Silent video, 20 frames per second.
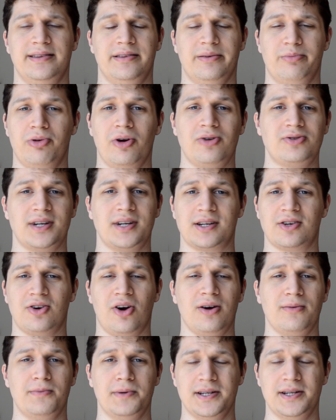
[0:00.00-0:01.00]
The Project
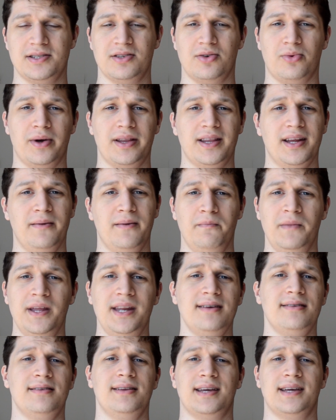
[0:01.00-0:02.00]
Carbon is the one that
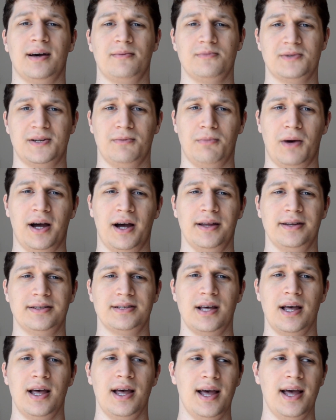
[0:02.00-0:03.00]
immediately comes to mind.
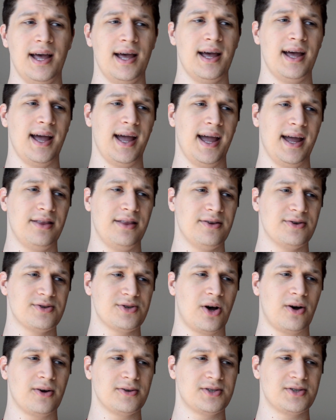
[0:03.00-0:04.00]
And there's
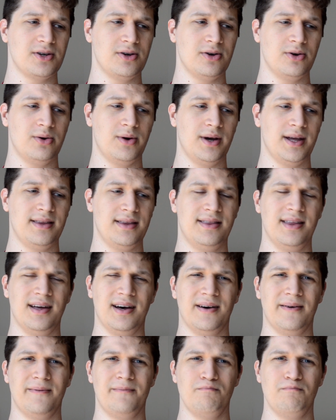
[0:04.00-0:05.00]
also
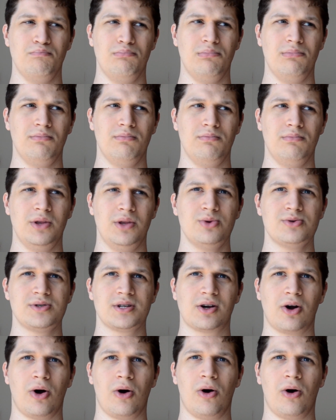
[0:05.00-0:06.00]
the
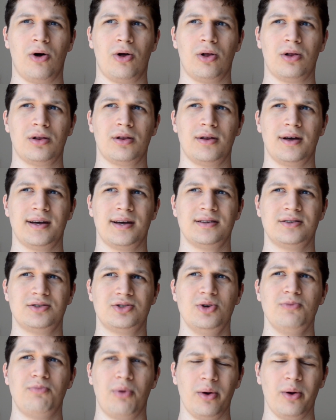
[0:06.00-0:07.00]
Music Hall
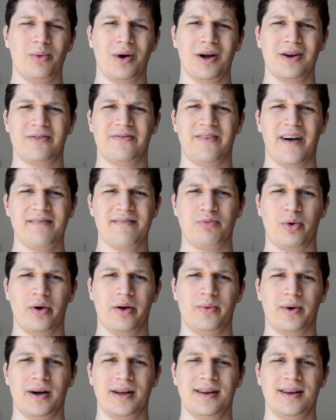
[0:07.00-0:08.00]
2.1 or
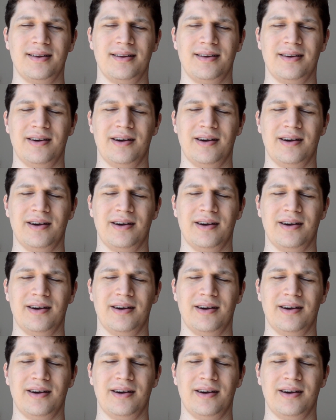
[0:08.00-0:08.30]
5.1.